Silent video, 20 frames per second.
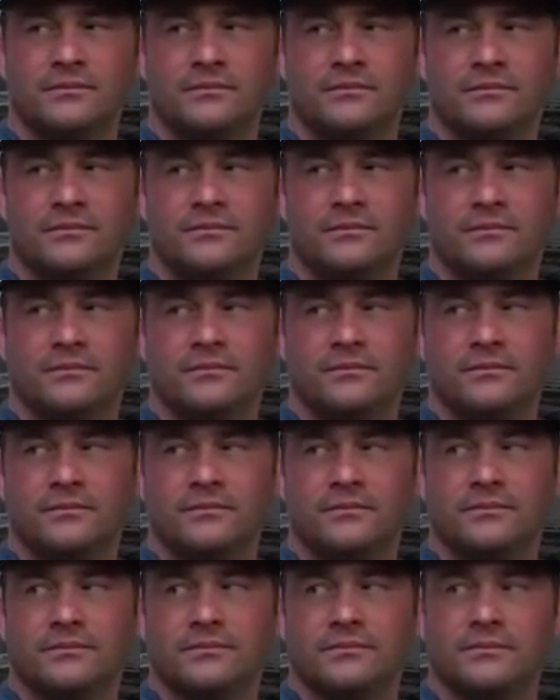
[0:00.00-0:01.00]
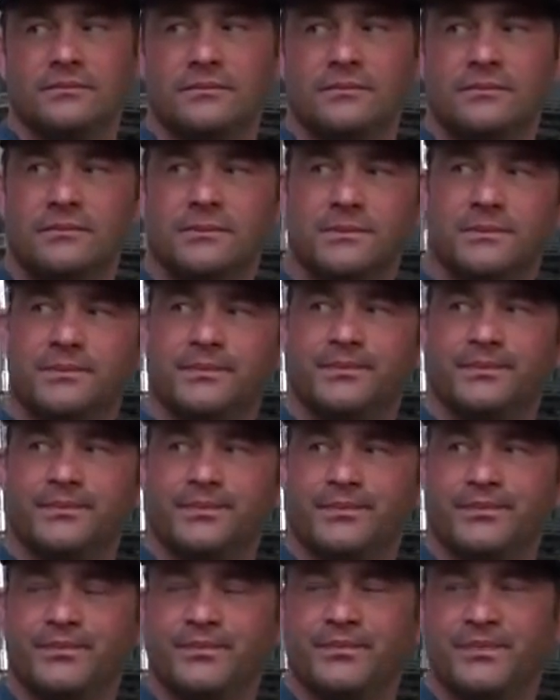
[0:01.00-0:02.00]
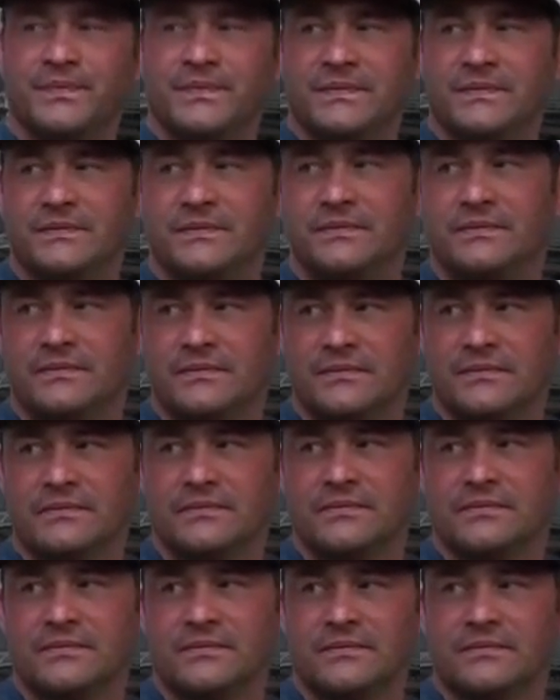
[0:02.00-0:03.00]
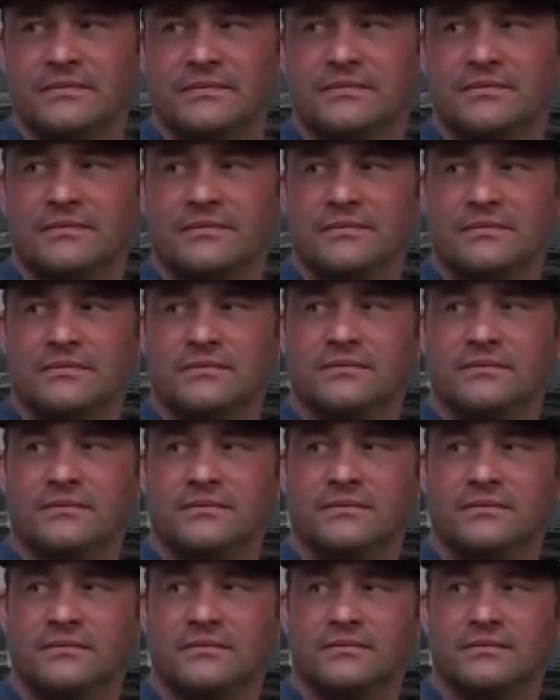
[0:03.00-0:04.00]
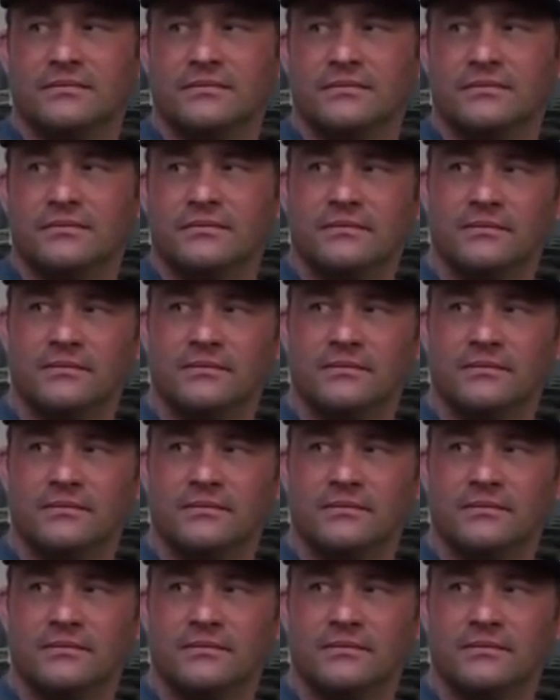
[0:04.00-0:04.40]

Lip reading: (not speaking)